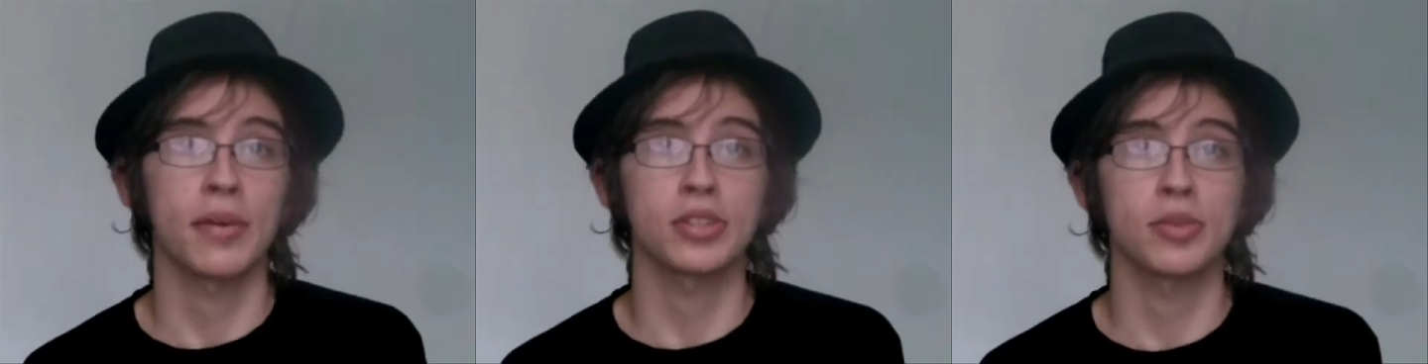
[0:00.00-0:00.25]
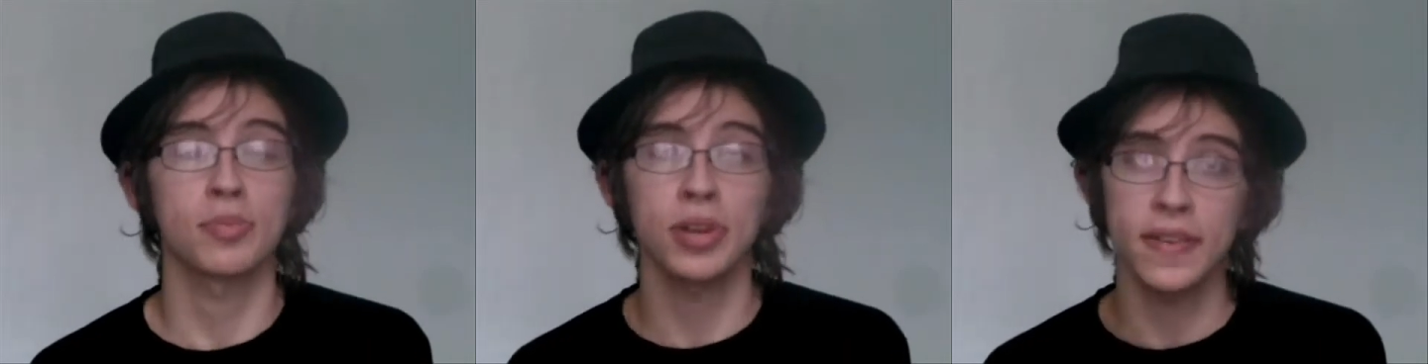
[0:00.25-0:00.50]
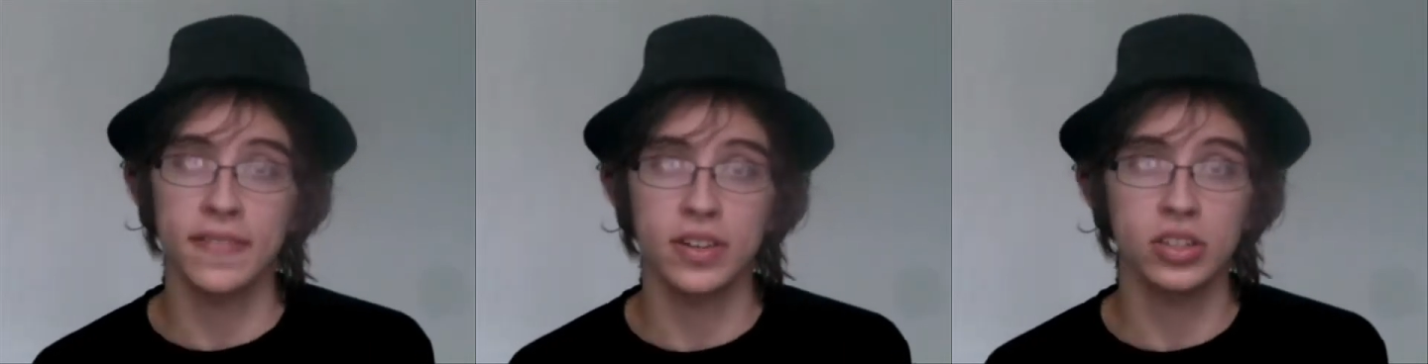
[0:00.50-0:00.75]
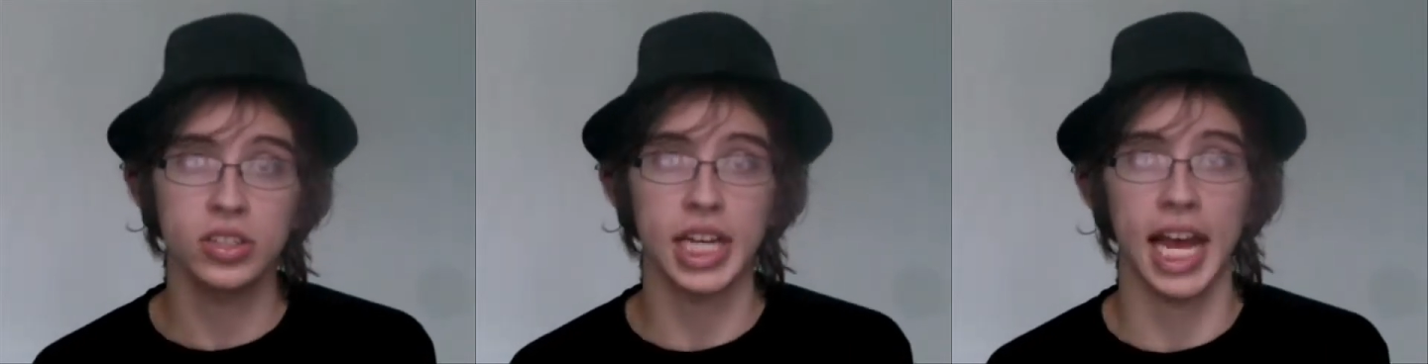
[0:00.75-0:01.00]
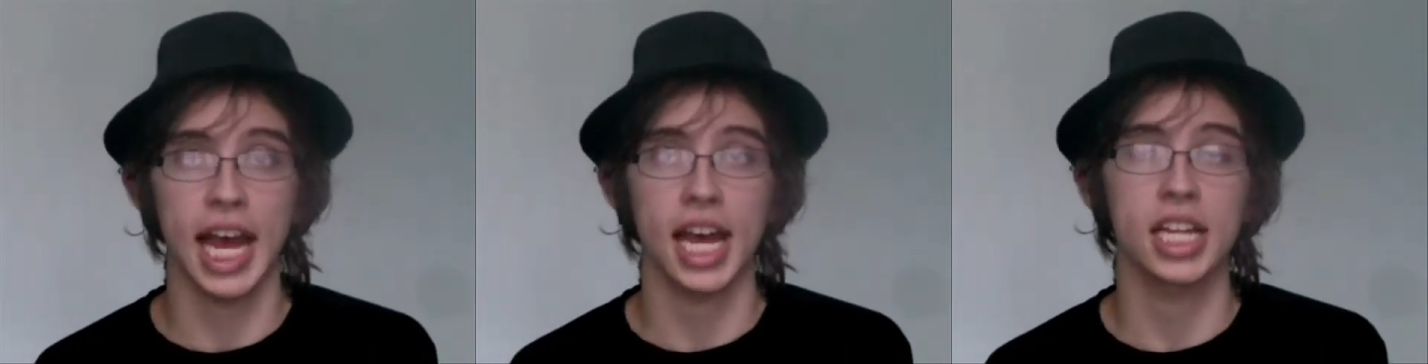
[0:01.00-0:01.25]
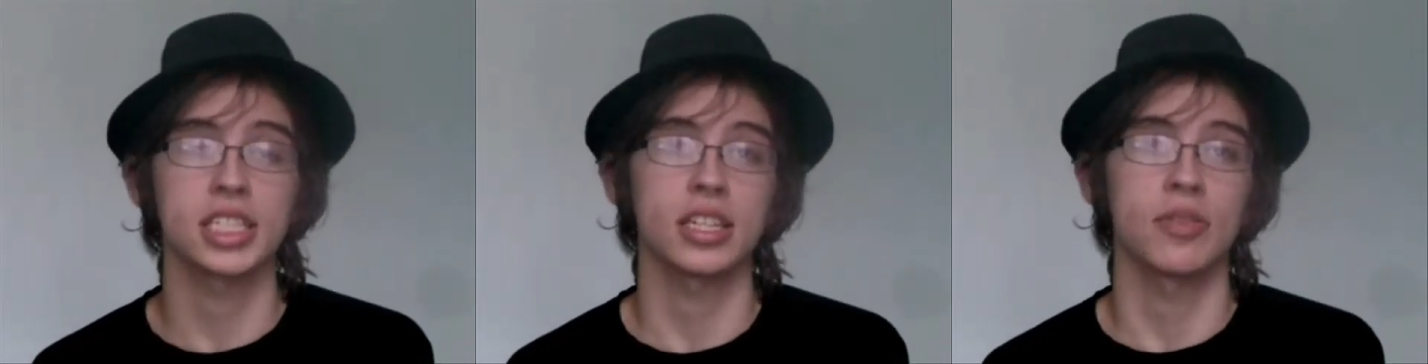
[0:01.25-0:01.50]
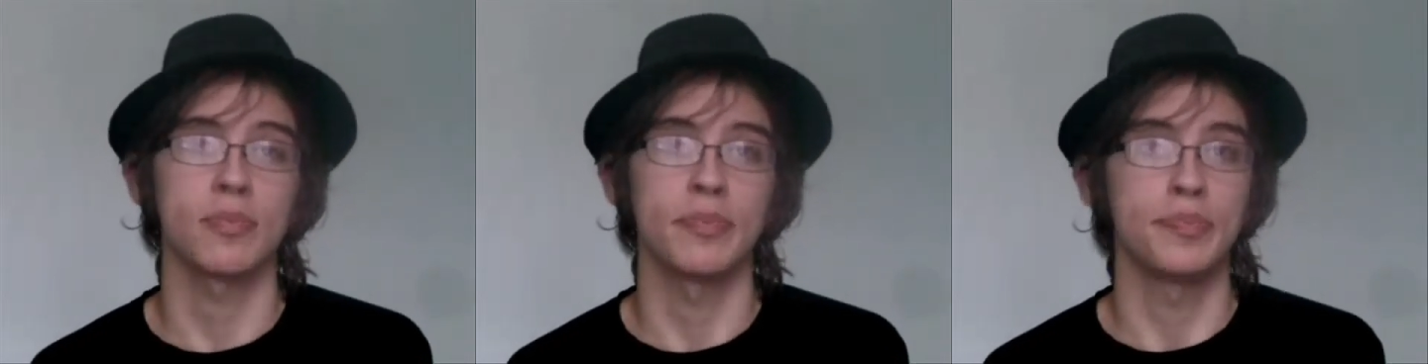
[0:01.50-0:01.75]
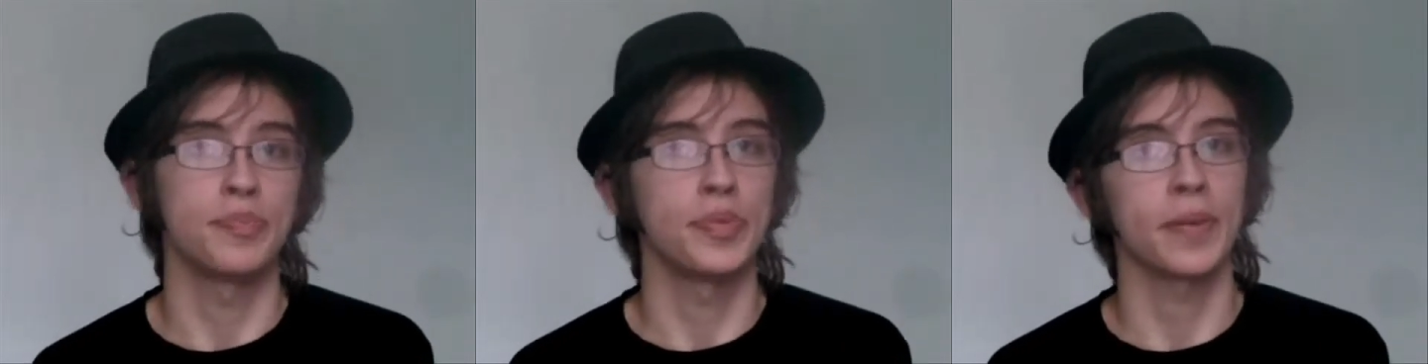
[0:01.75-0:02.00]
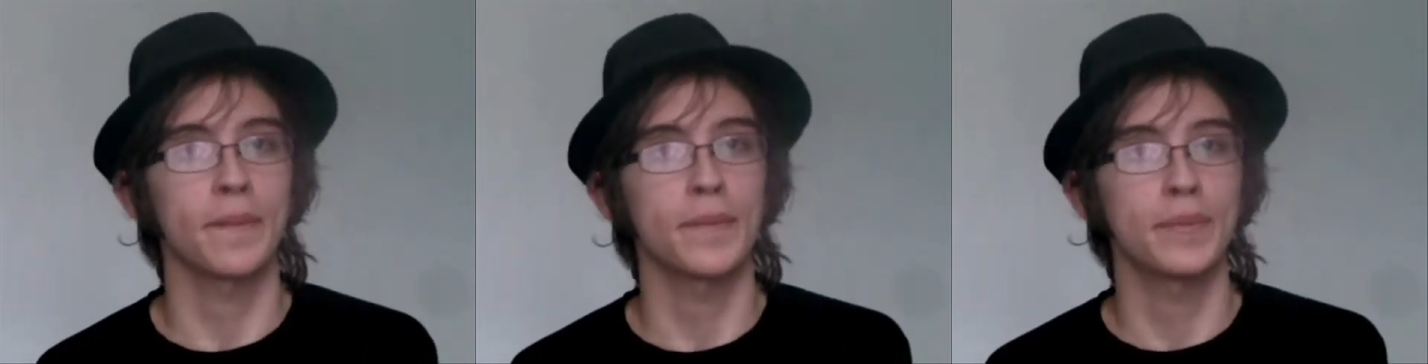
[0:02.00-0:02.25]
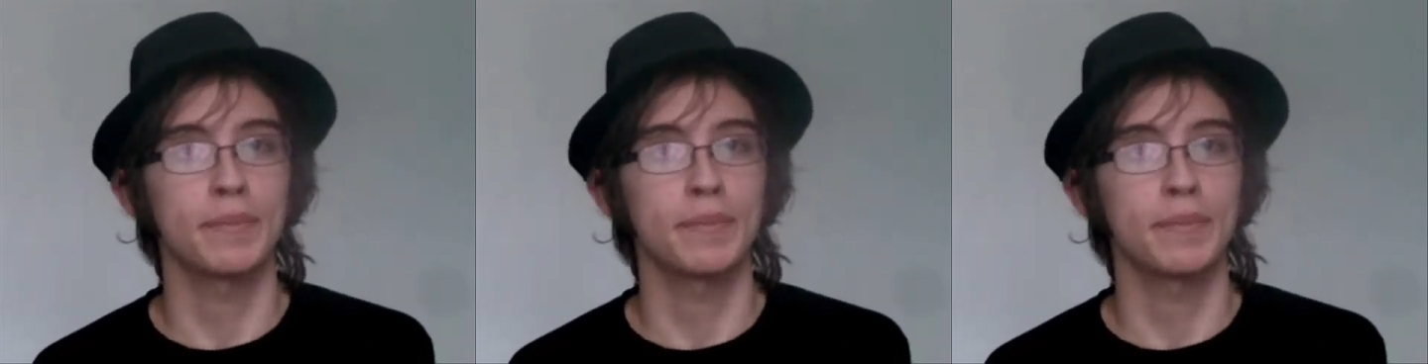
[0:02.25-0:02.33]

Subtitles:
that was a brief look at the